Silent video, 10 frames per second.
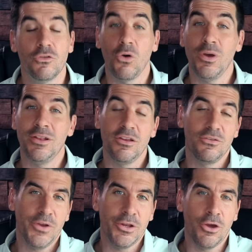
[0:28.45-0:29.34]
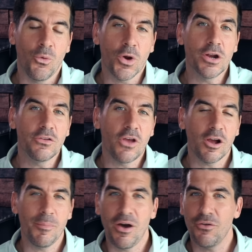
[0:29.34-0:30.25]
So in this video, we're going to
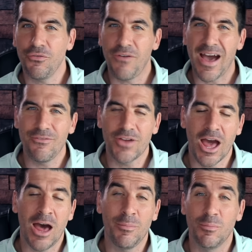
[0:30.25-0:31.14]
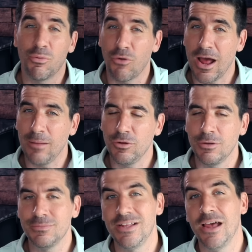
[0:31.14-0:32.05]
talk about five common
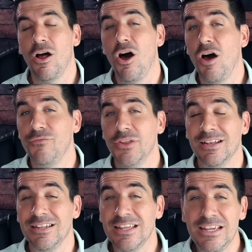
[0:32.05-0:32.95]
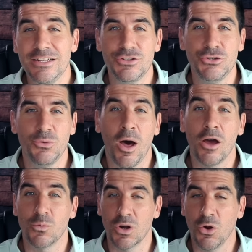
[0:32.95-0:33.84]
problems that often lead to
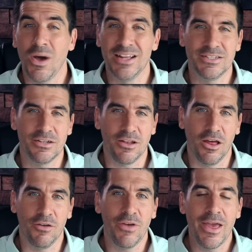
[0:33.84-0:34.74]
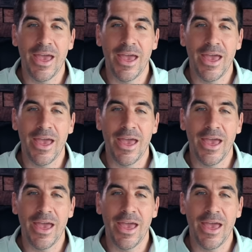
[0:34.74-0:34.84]
unrequited love